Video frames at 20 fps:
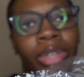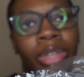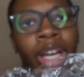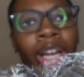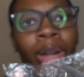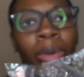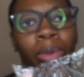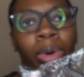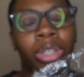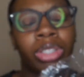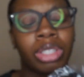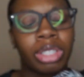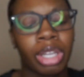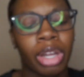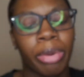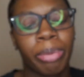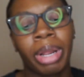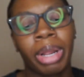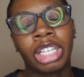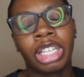I don't wash it
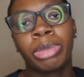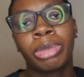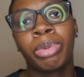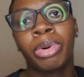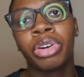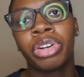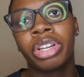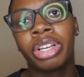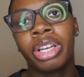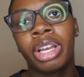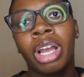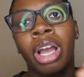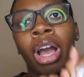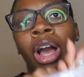out, but I just put it,